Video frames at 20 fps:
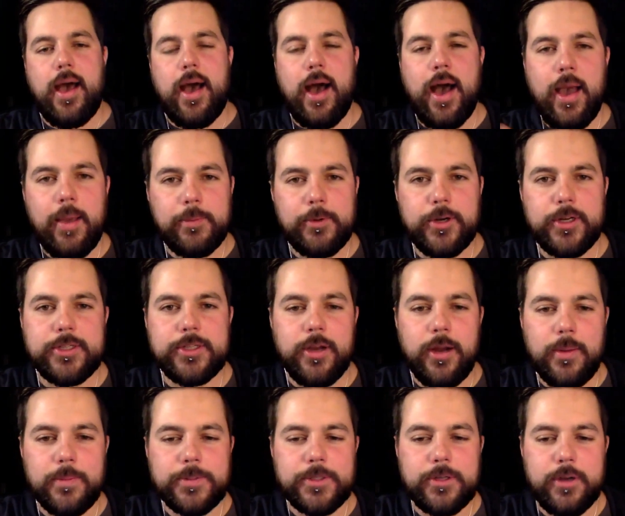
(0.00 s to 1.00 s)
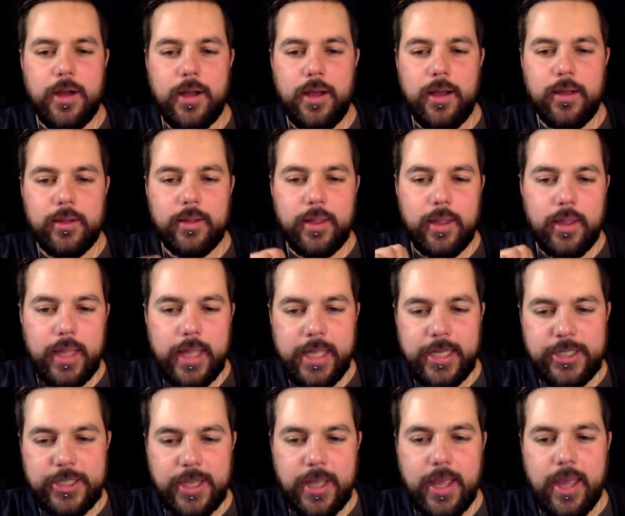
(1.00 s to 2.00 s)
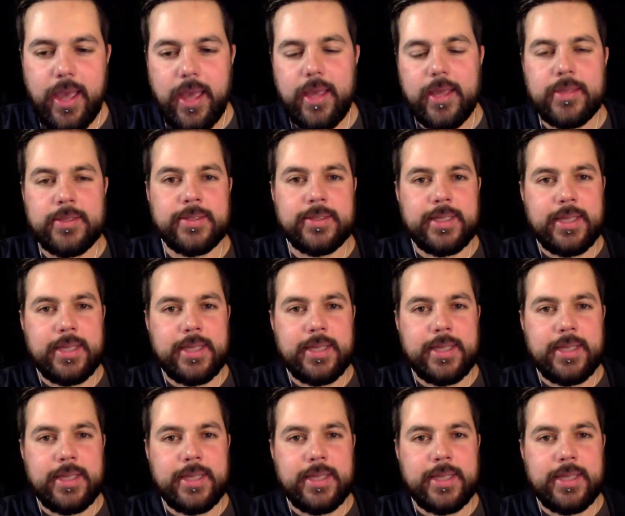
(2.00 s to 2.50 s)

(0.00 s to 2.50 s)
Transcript: I'm Chris Armstrong, EJ Hayes,